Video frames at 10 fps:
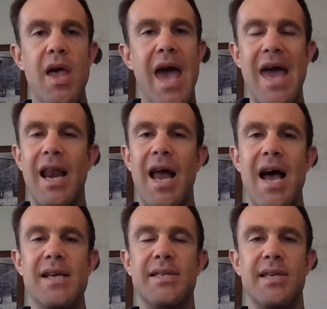
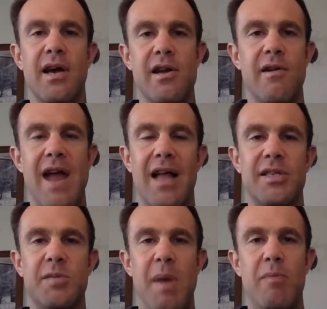Analyze your
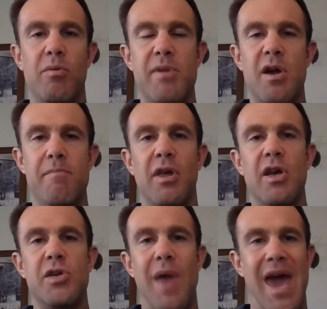analysis paper will be your ability
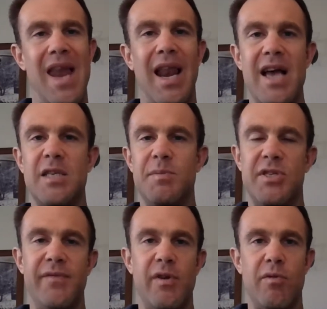to analyze
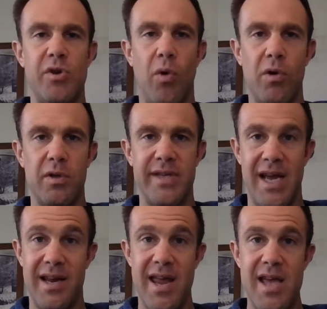specific rhetorical
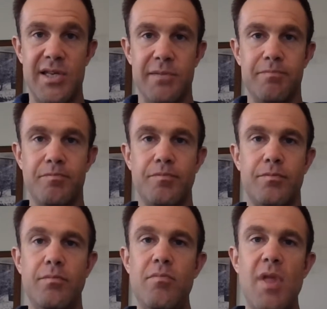techniques
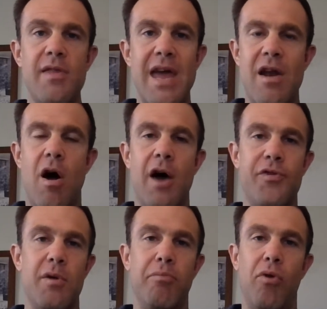that an
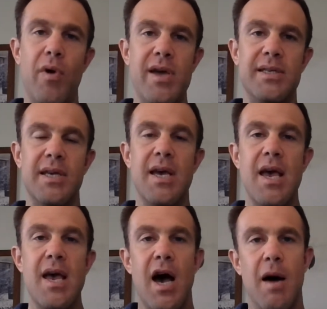author employs,
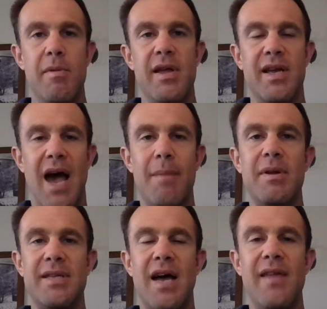and then
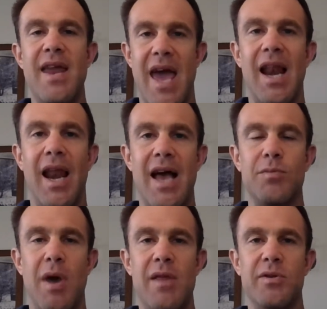comment on that, analyze
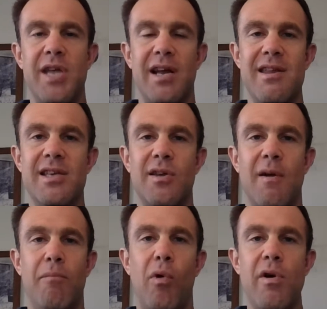why those techniques are
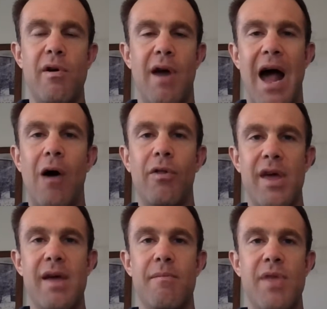important or how
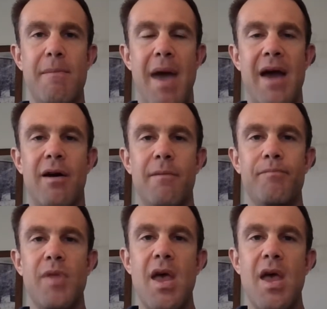they matter.